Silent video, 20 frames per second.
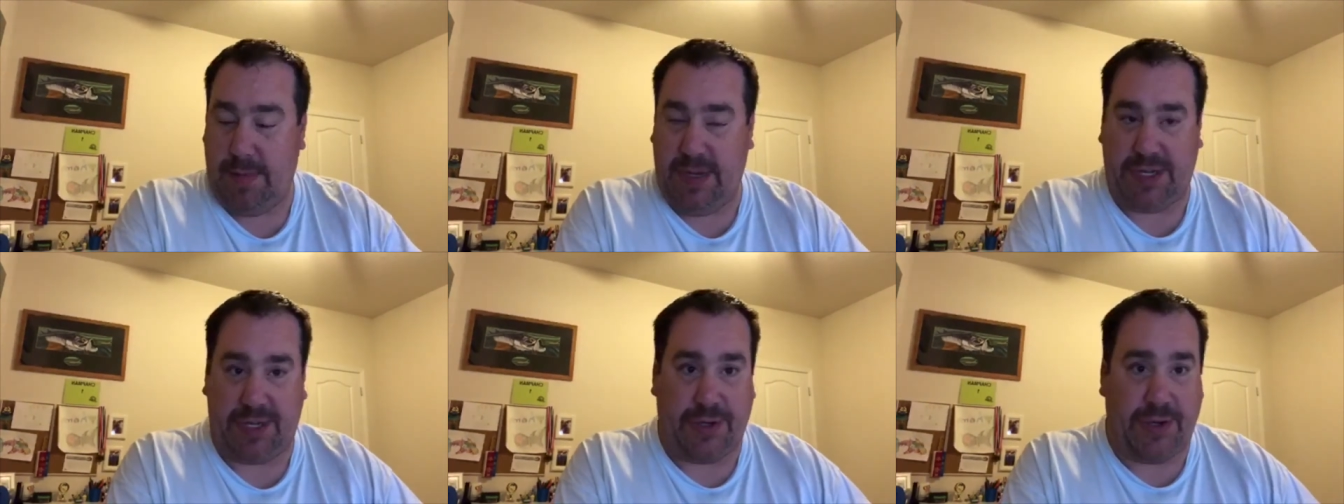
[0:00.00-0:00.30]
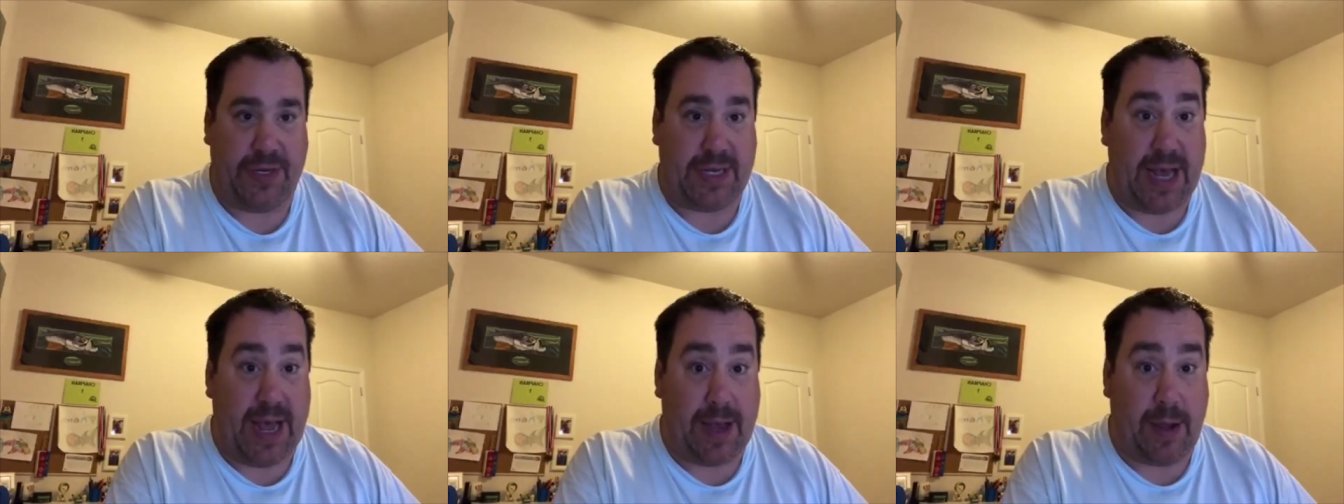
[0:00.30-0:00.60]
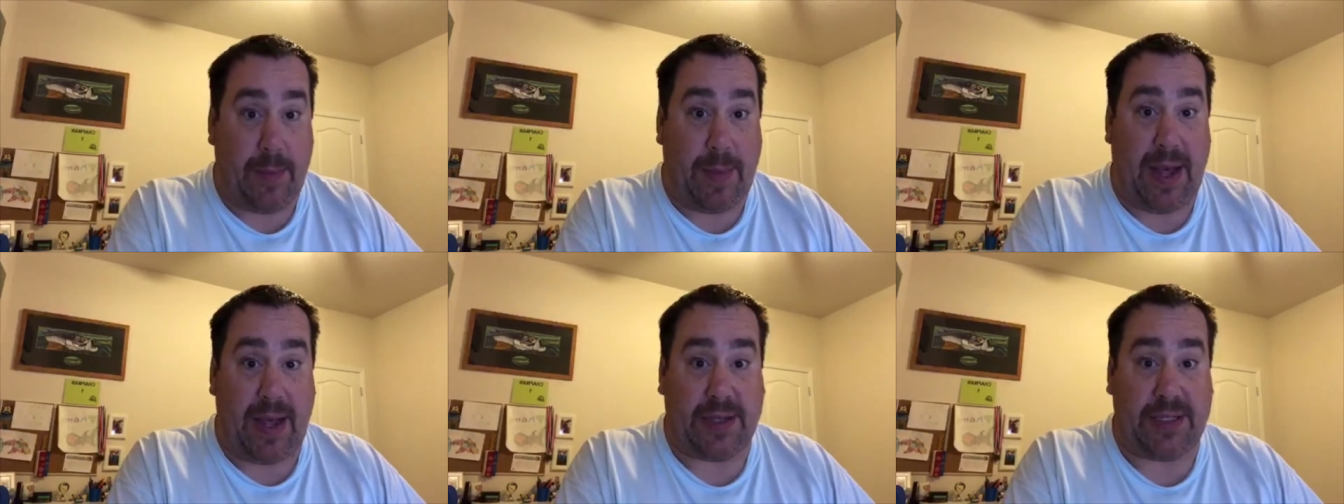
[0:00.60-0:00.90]
Mystery
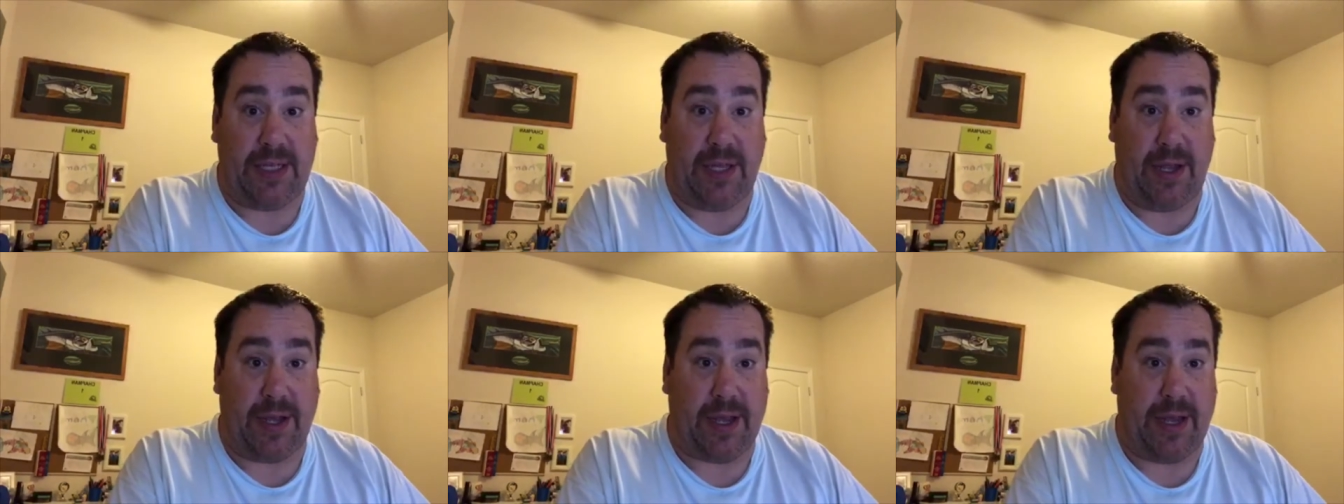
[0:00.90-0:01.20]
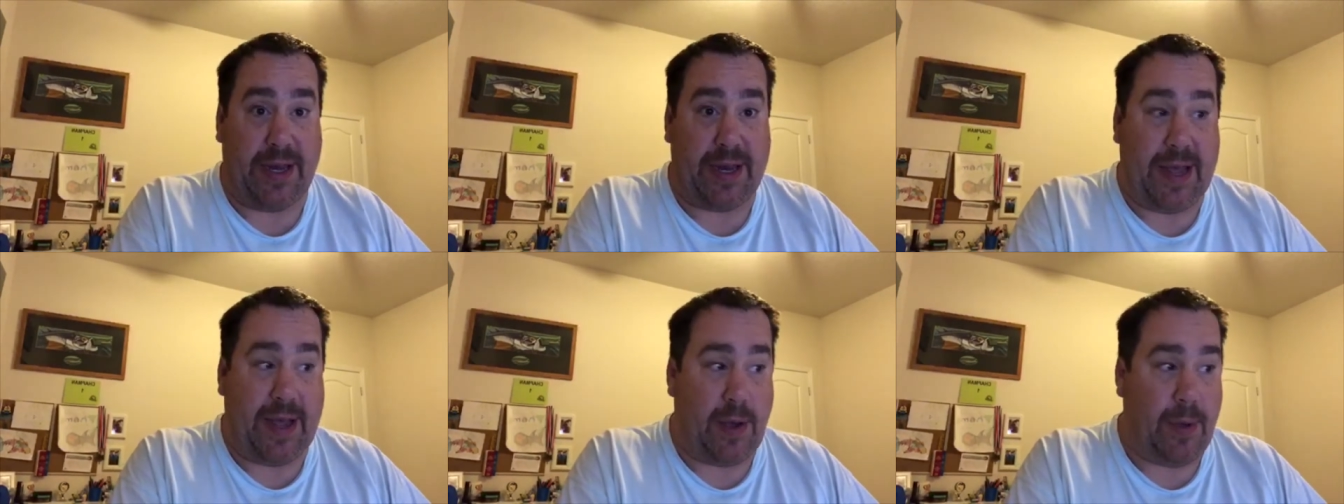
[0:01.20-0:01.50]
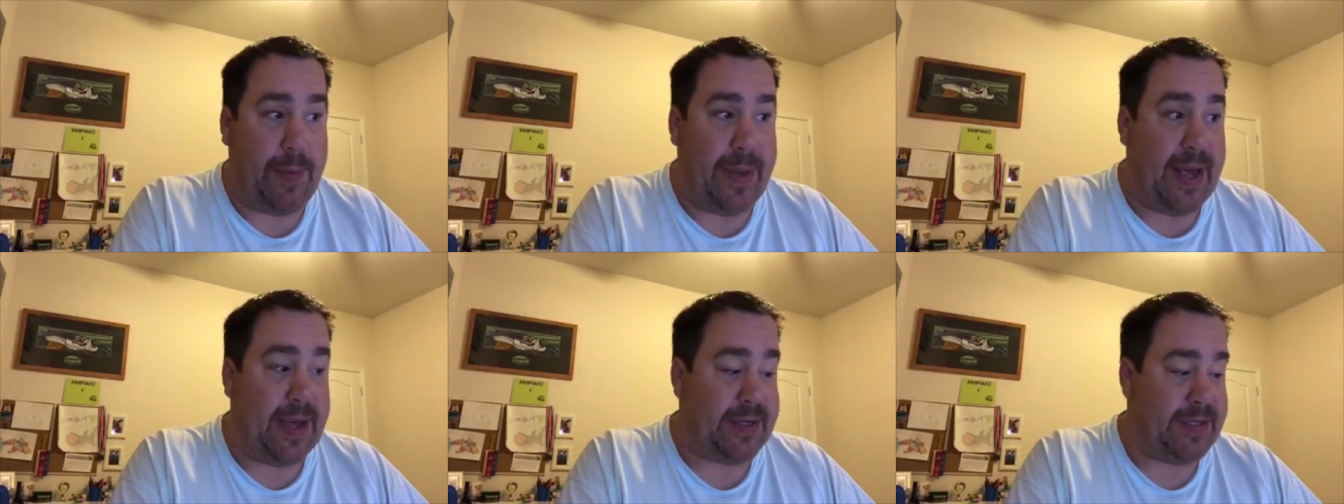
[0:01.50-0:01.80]
Tackle Box and Lucky
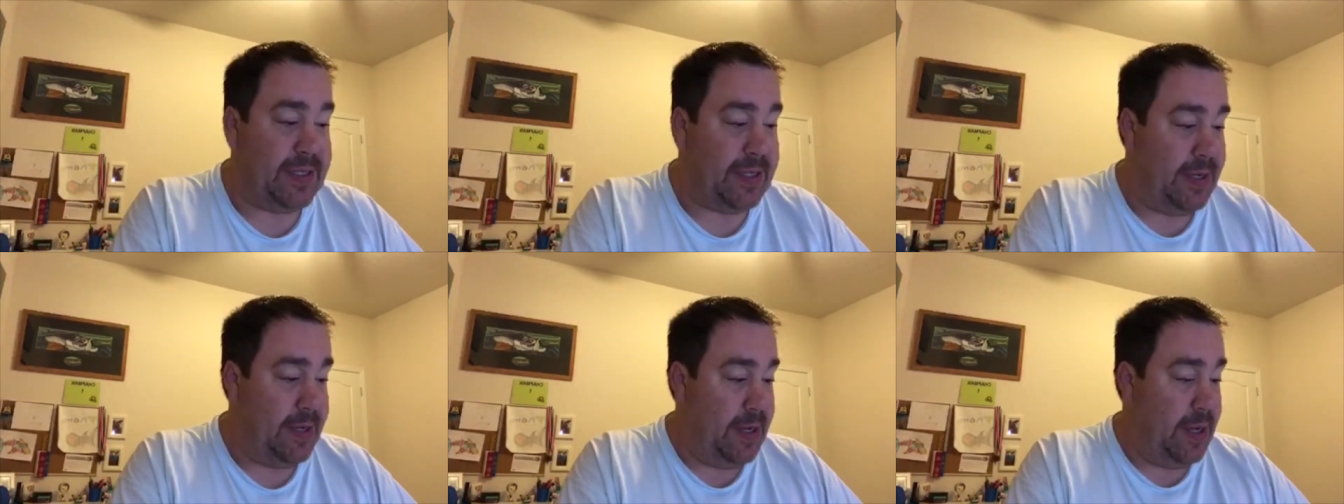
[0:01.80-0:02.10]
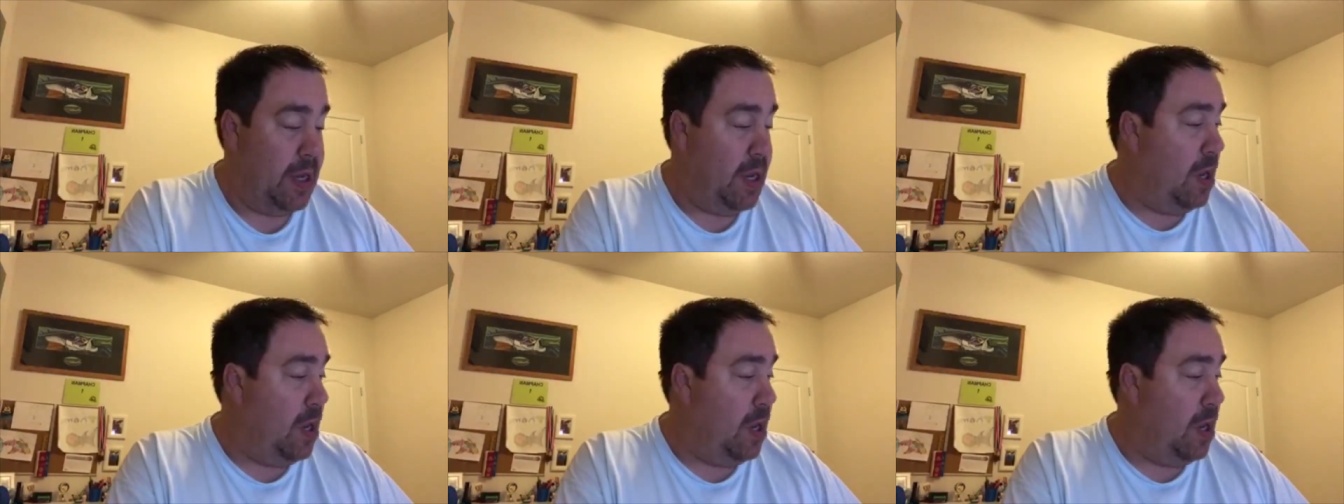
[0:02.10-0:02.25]
Tackle Box.